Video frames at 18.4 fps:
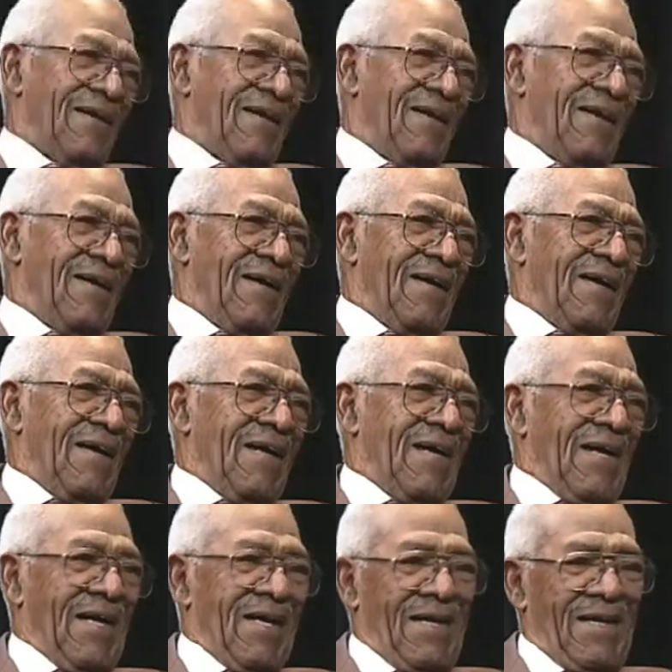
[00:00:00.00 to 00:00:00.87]

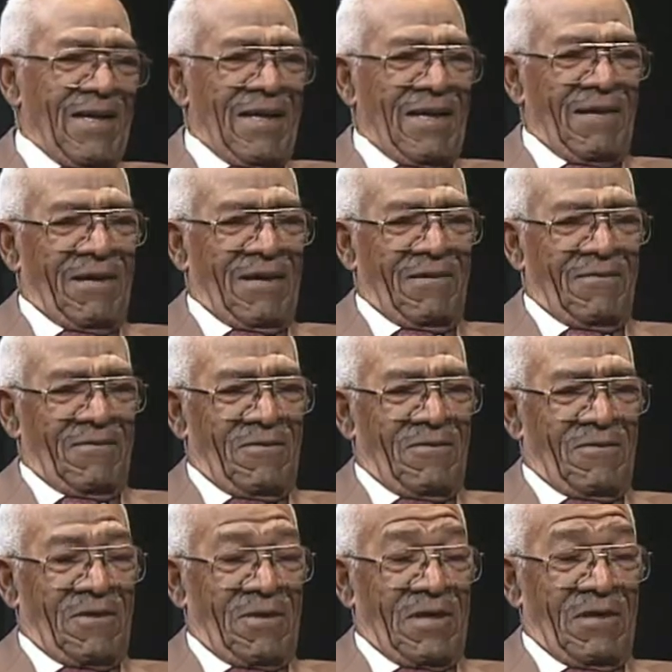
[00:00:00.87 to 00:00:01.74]
And then
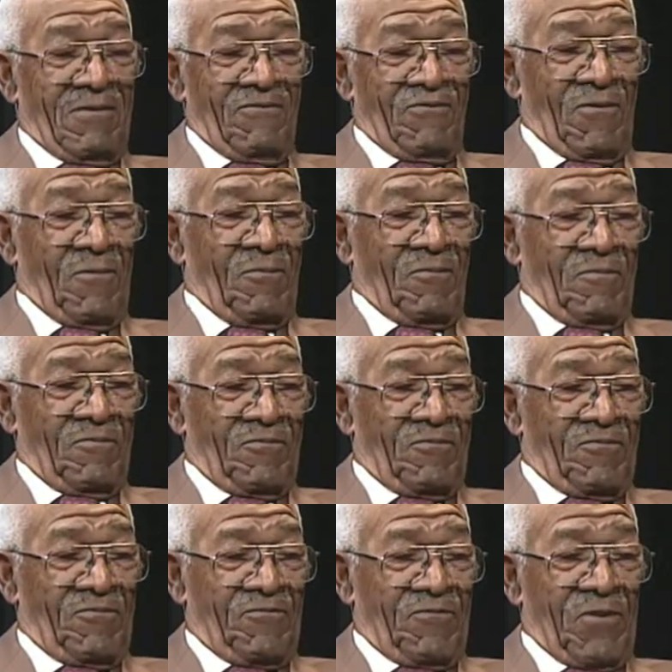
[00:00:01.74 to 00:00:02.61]

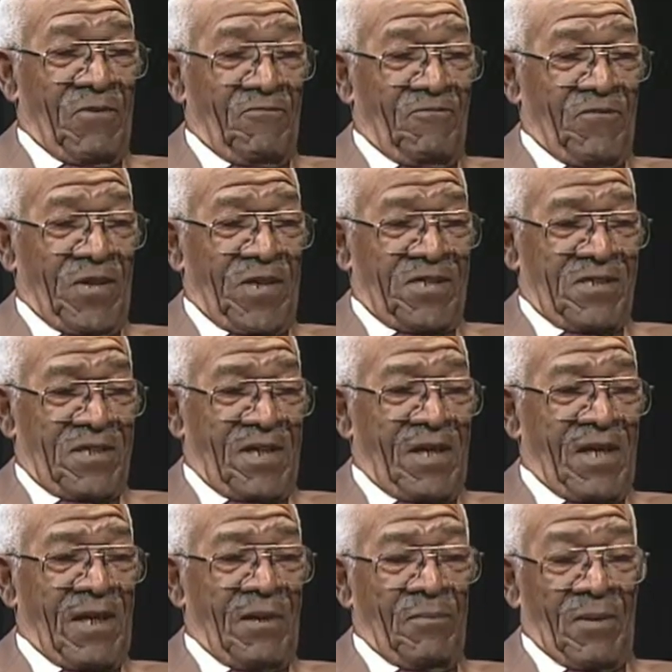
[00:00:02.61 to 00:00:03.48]
from fixing
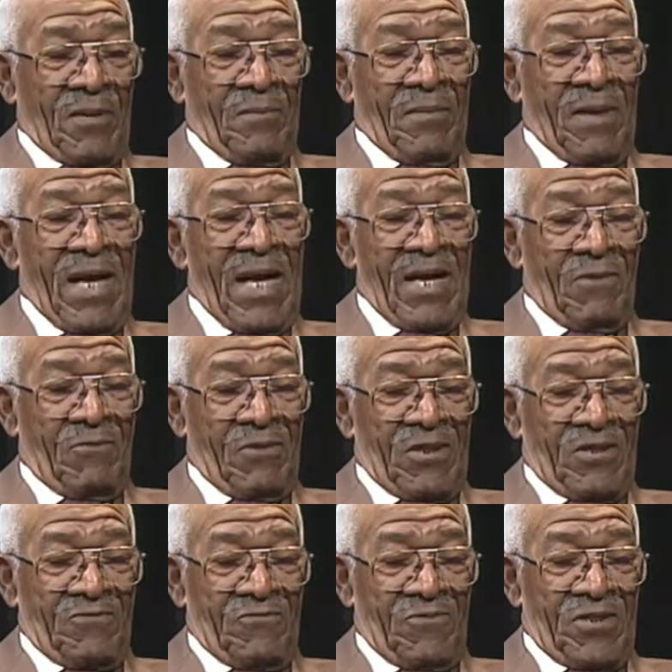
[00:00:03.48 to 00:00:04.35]
a couple of
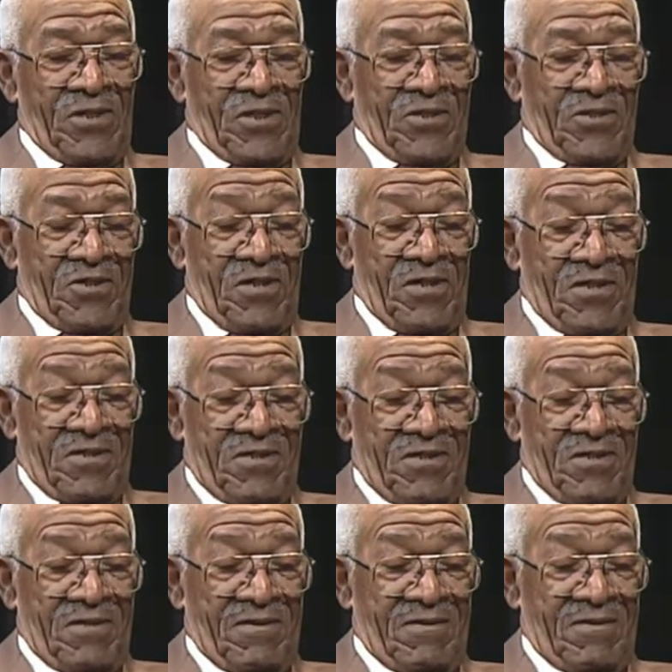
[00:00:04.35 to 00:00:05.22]
banquets for the
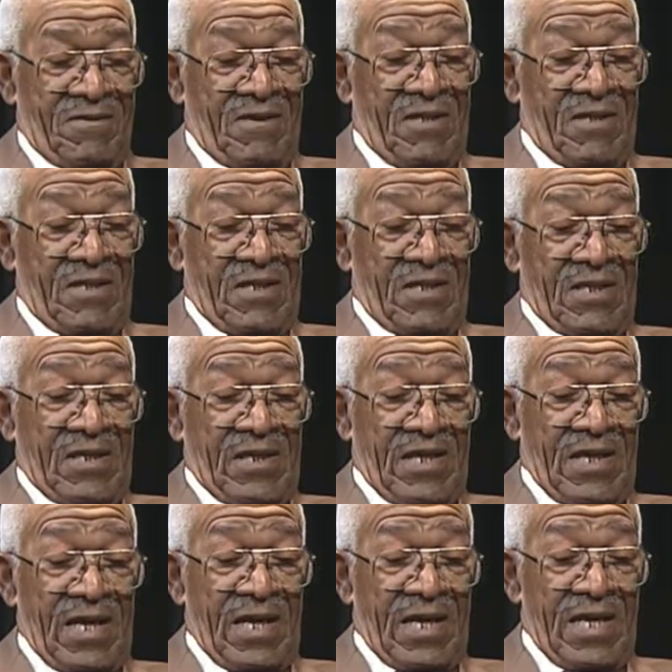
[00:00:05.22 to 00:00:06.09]
church, and
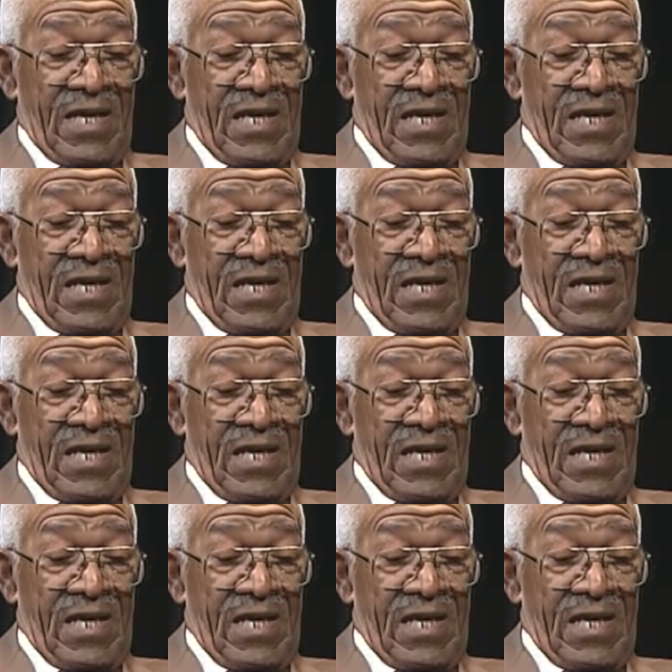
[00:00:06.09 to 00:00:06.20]
I got